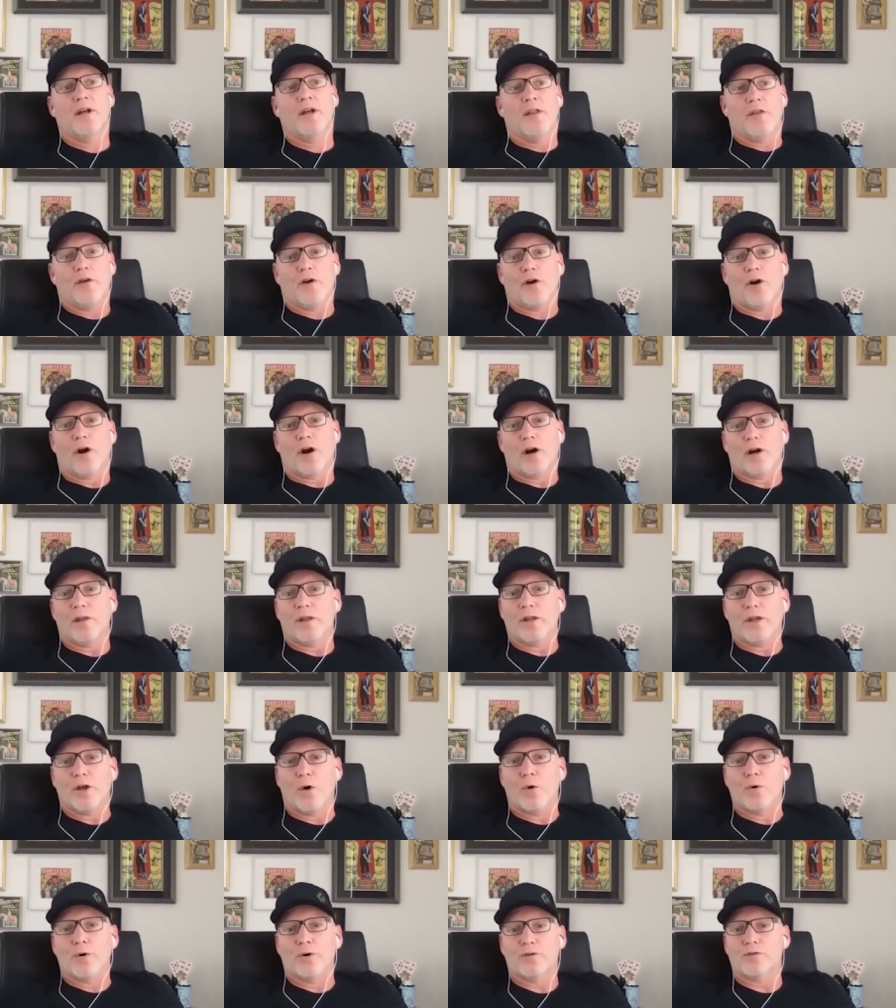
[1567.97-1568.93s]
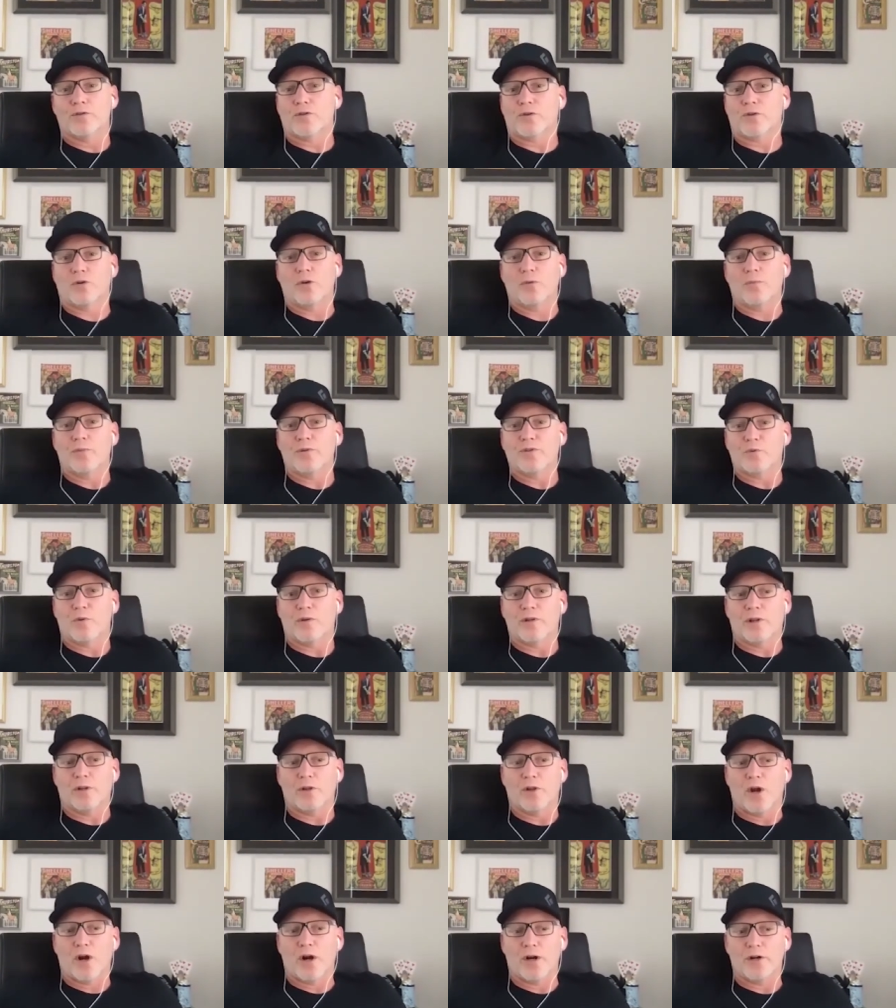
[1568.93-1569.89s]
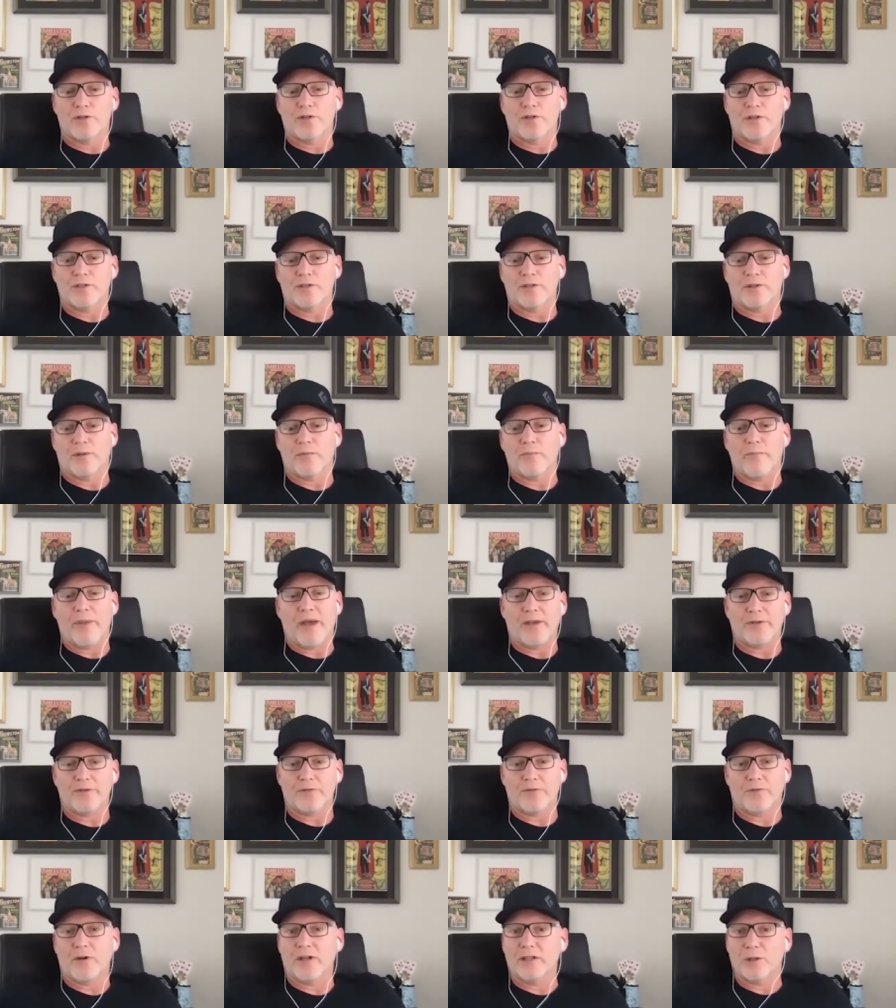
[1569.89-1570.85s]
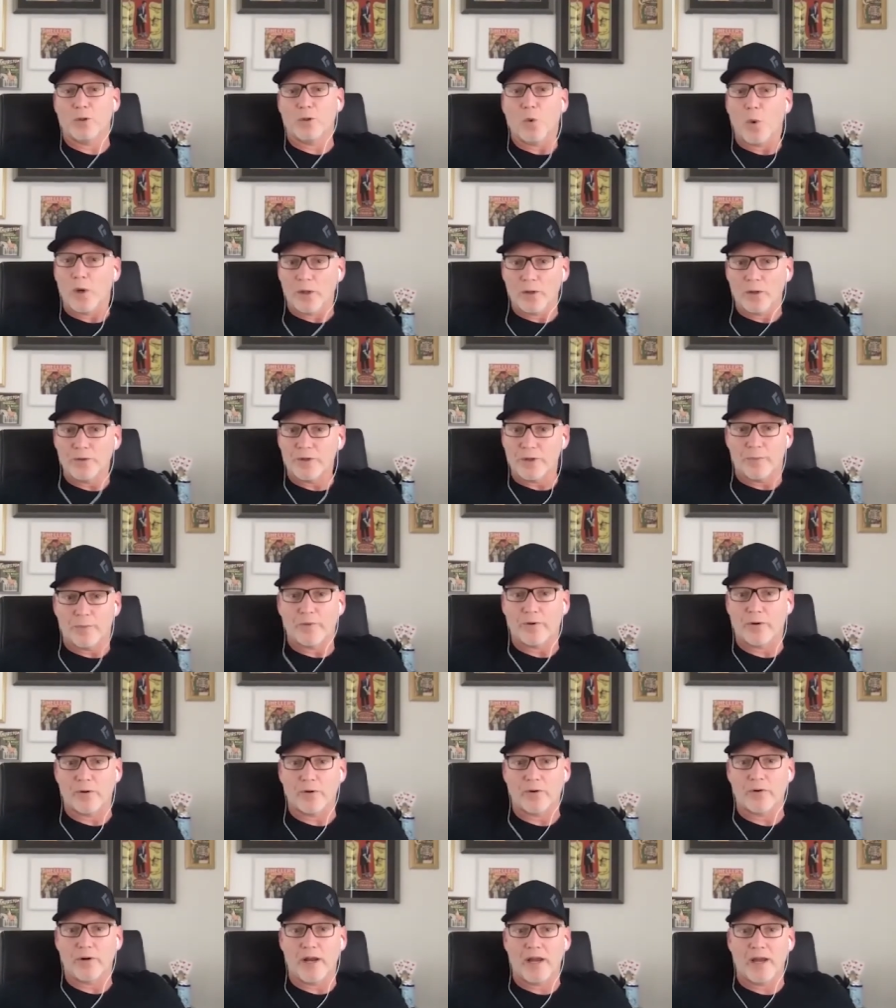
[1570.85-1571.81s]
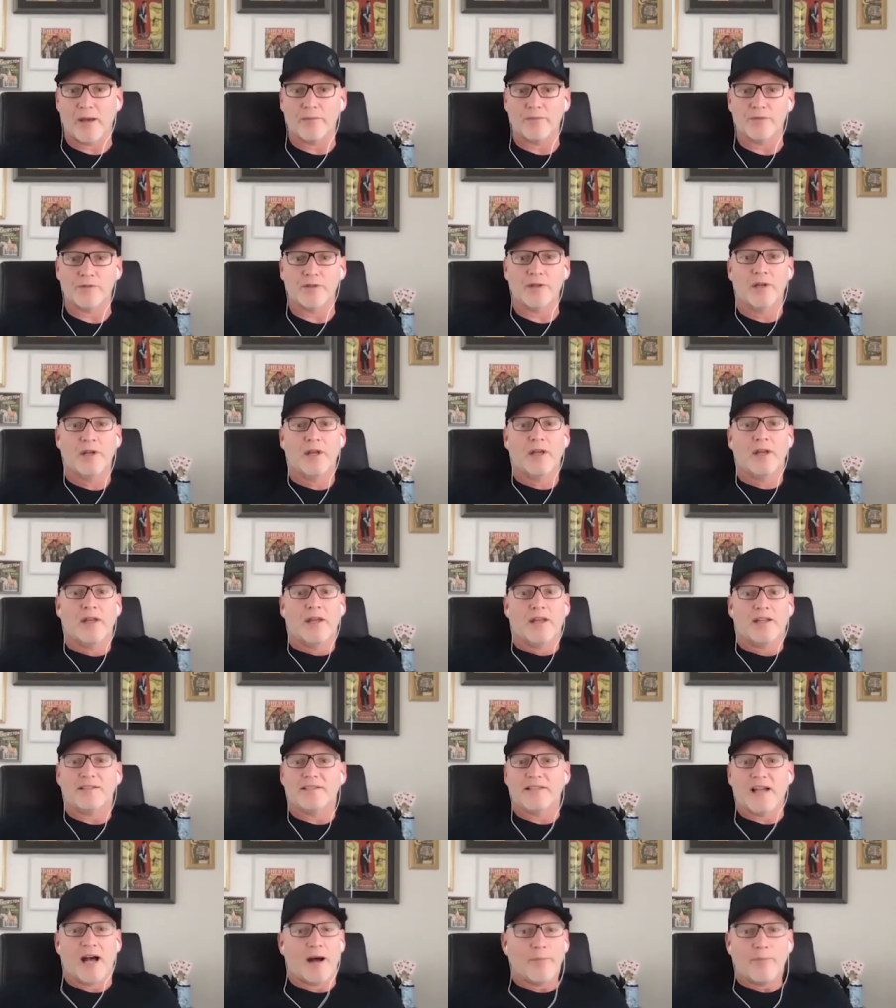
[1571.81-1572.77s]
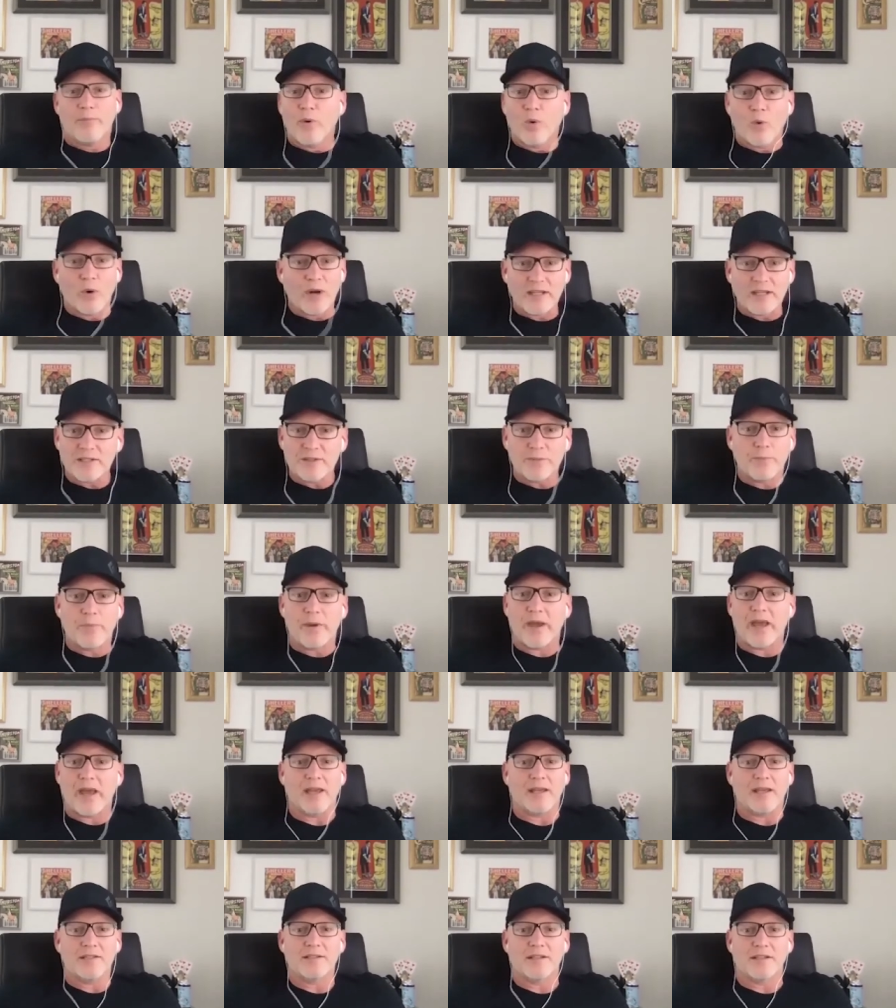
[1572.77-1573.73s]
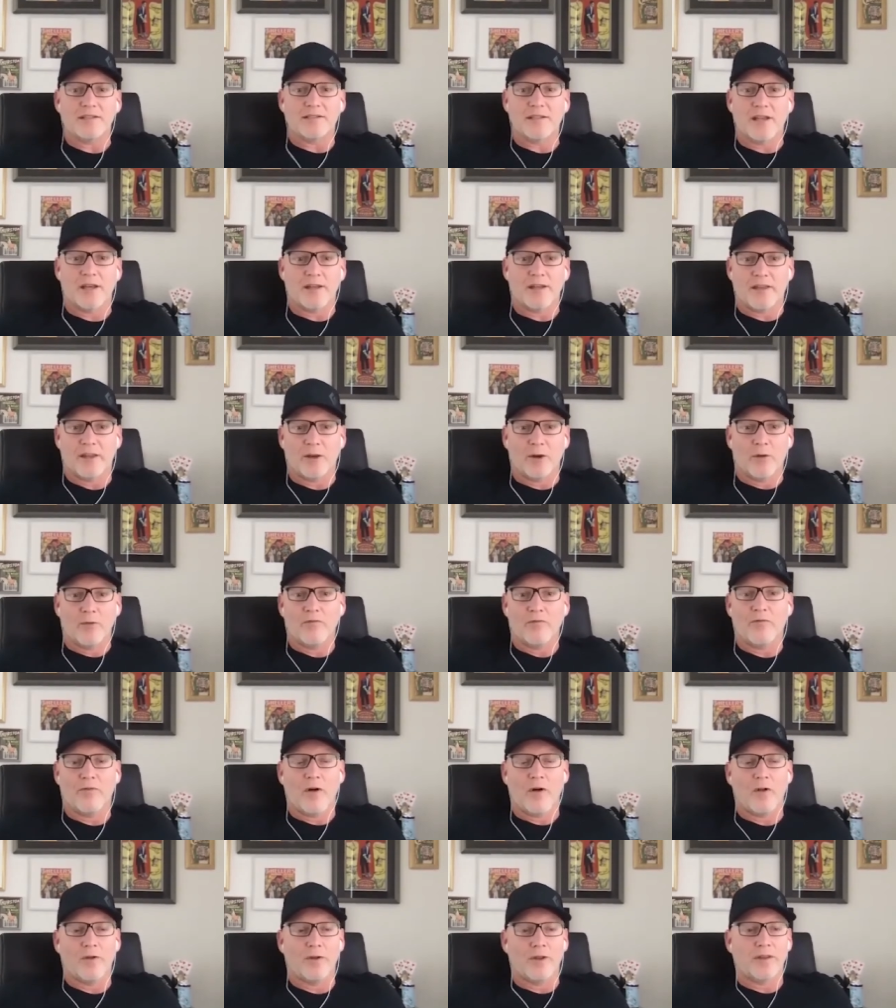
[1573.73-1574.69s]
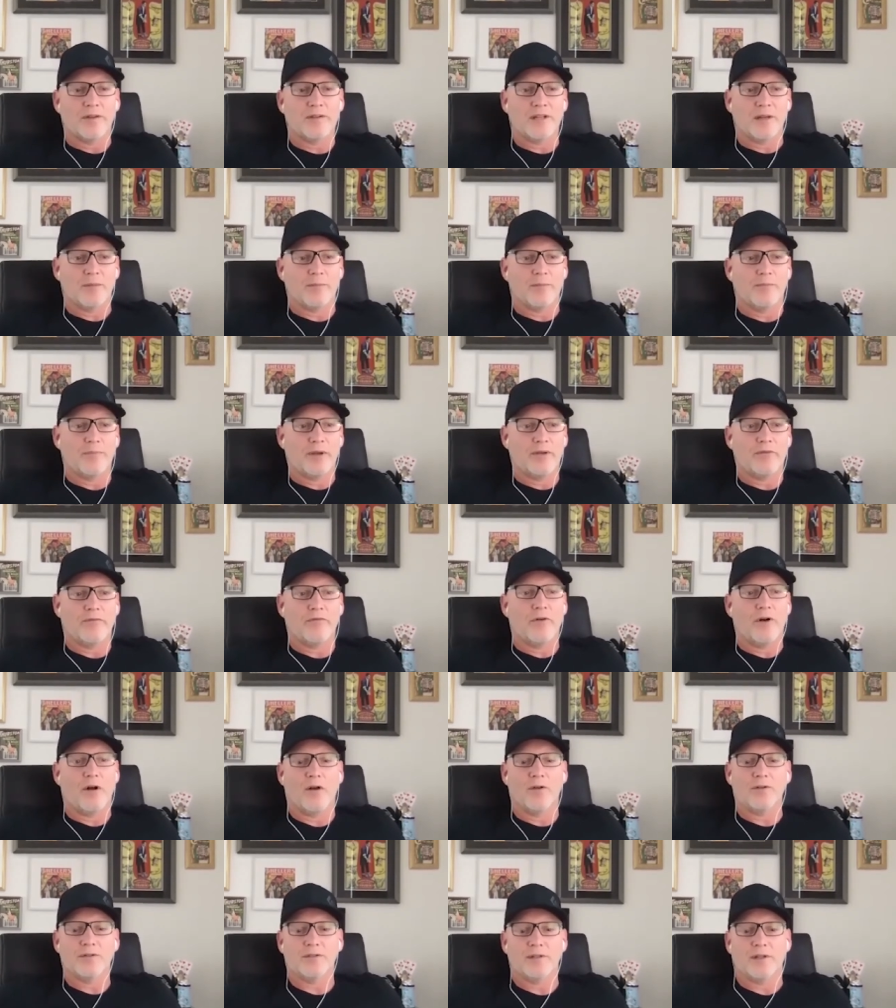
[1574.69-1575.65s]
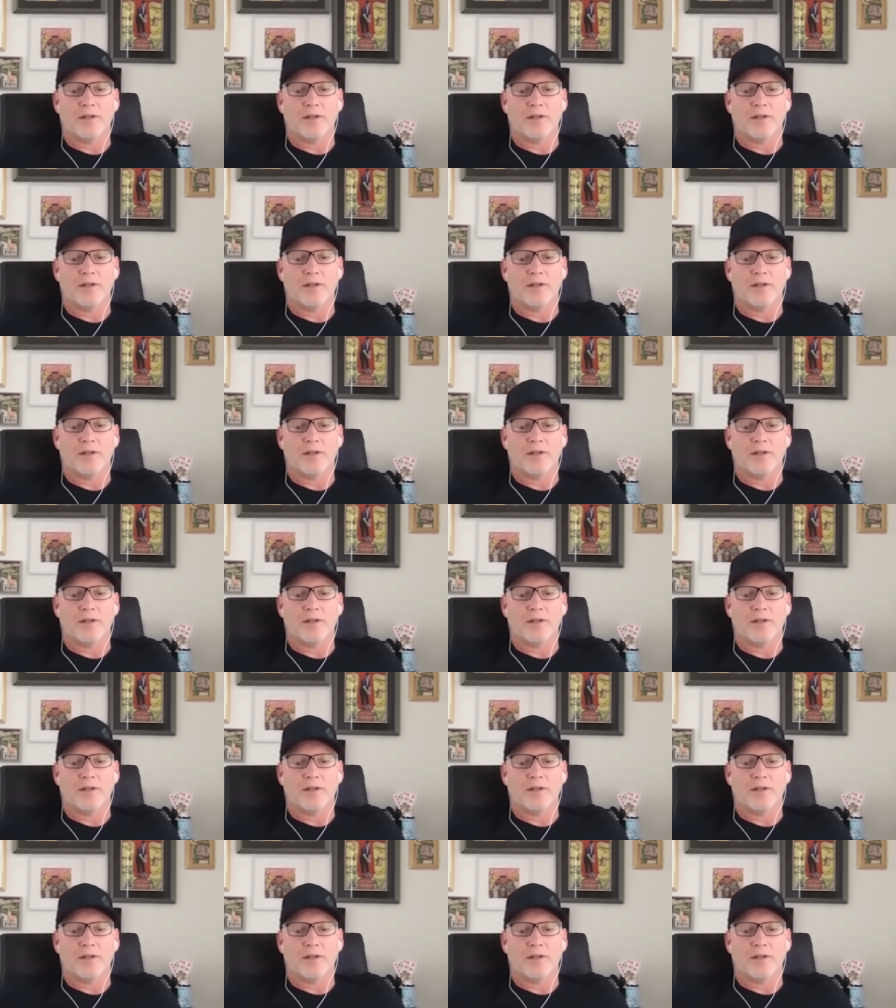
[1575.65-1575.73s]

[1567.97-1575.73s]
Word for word: Their Harley Owners Group is one of the largest and best run loyalty programs. It's not points based. It's not, they don't fall into the same pitfalls